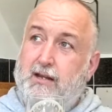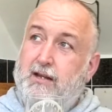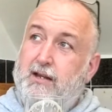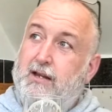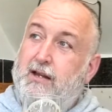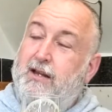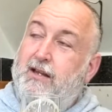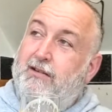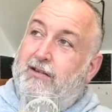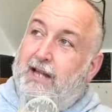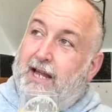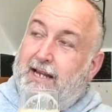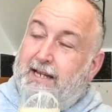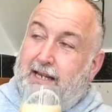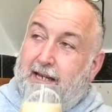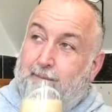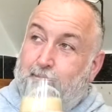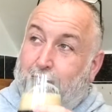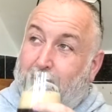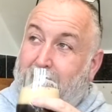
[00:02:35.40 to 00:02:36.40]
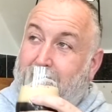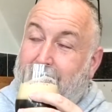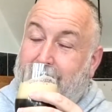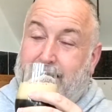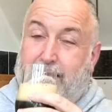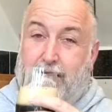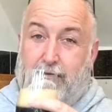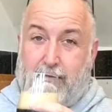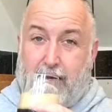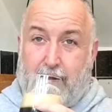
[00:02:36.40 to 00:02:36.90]
slightly black
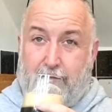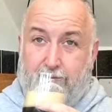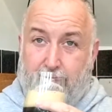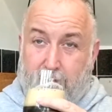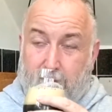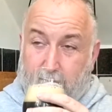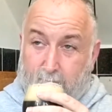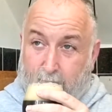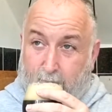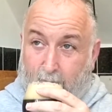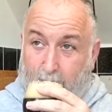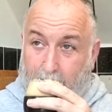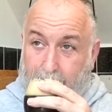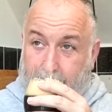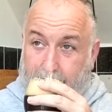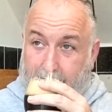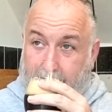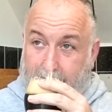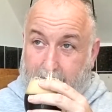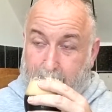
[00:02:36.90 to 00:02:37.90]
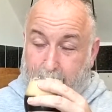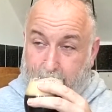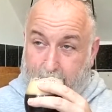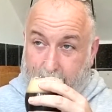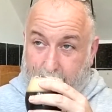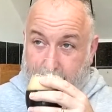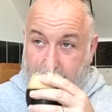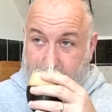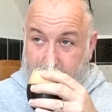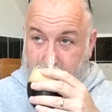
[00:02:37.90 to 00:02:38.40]
carafe malt. It's like a,
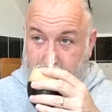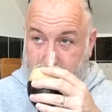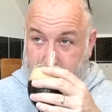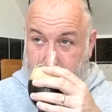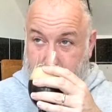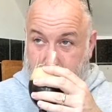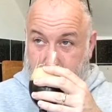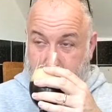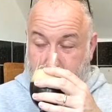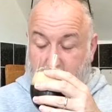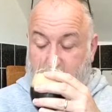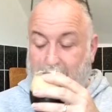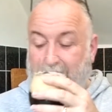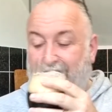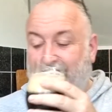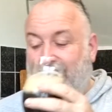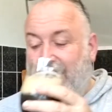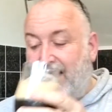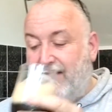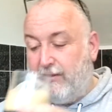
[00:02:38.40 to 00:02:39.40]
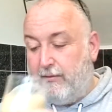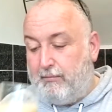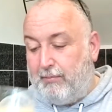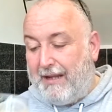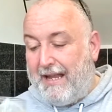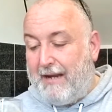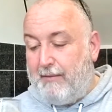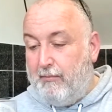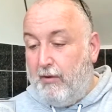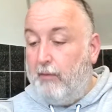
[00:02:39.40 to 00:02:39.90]
smells like it's a
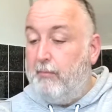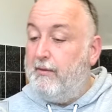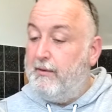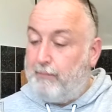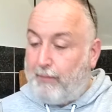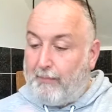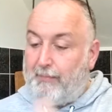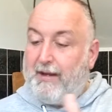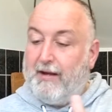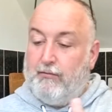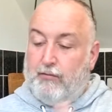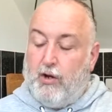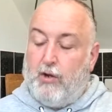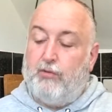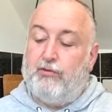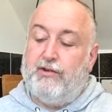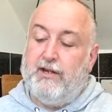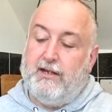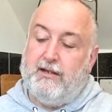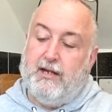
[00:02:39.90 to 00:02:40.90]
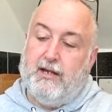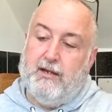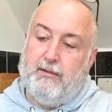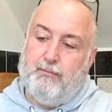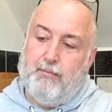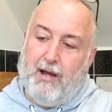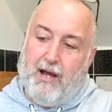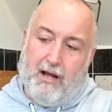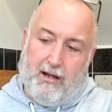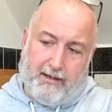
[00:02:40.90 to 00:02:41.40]
black malt. It's probably a roasted
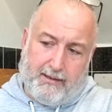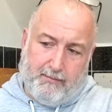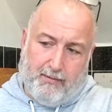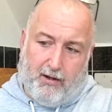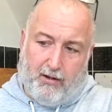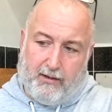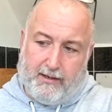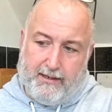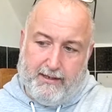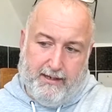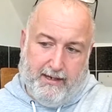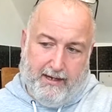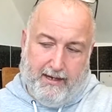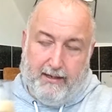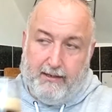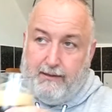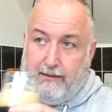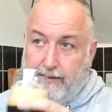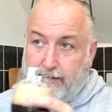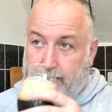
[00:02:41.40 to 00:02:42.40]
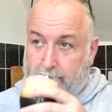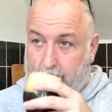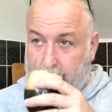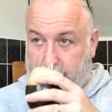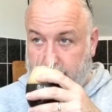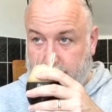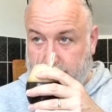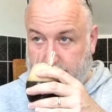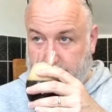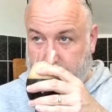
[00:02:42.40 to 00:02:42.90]
barley malt in there.
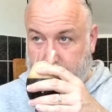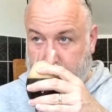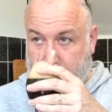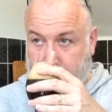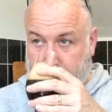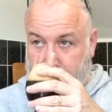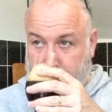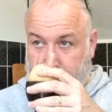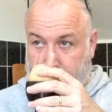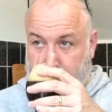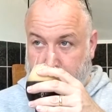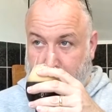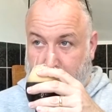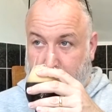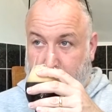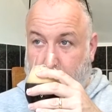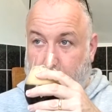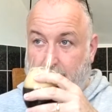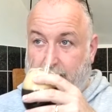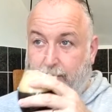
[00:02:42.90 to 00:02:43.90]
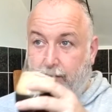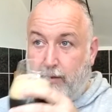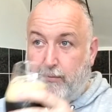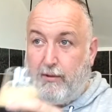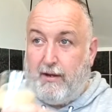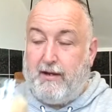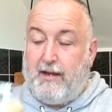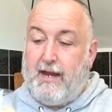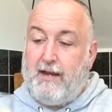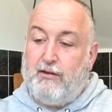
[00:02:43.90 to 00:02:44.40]
That's coming through. But
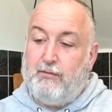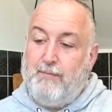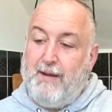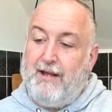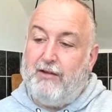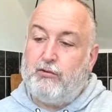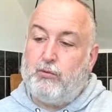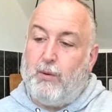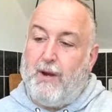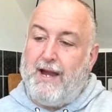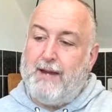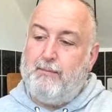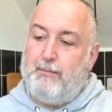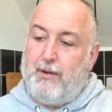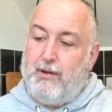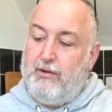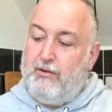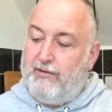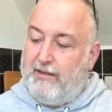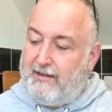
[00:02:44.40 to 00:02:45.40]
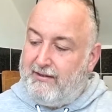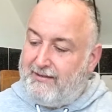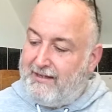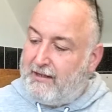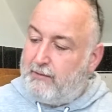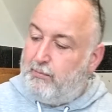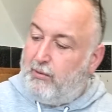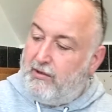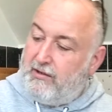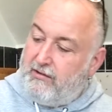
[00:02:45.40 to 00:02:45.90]
it smells quite boozy,
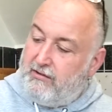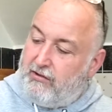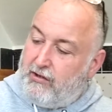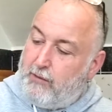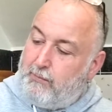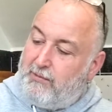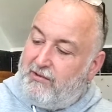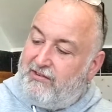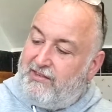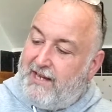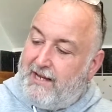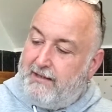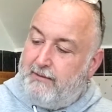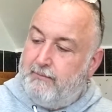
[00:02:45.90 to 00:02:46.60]
6.2%.